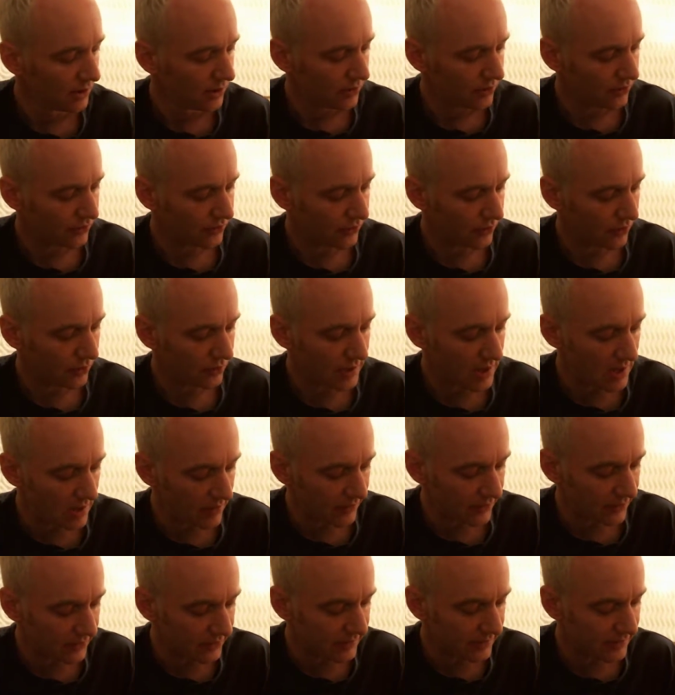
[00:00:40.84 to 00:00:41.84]
So now
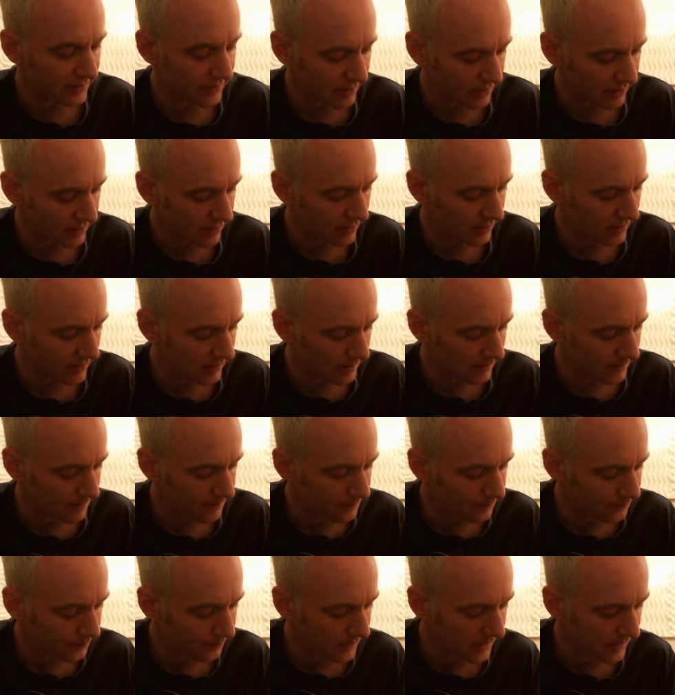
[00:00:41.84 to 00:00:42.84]
this guitar
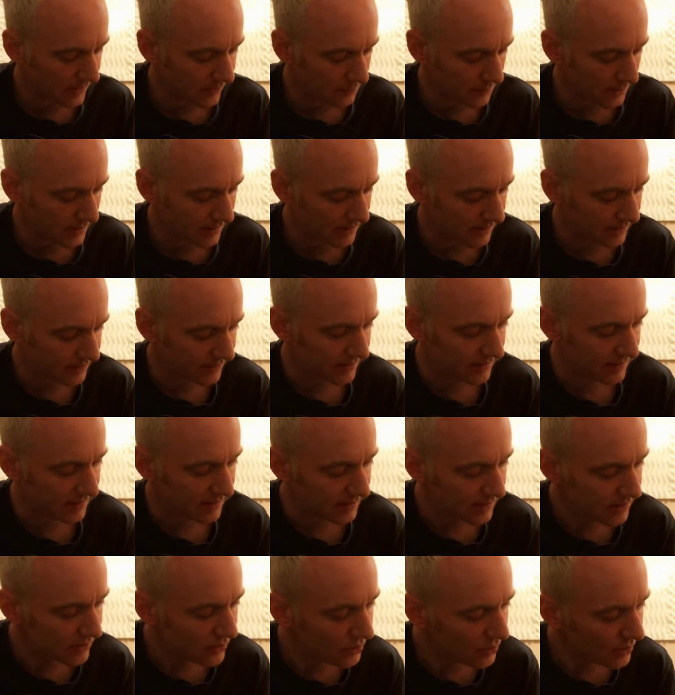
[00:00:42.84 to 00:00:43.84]
has been
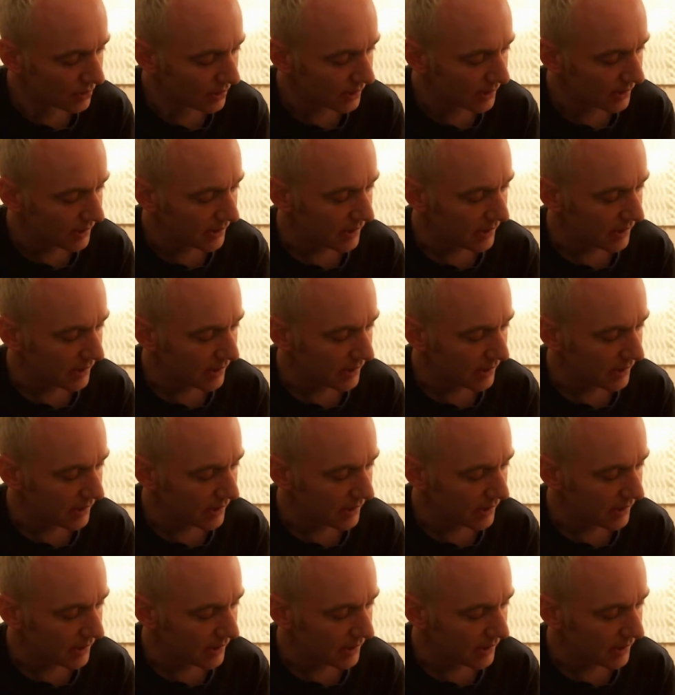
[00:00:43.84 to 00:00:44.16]
discontinued,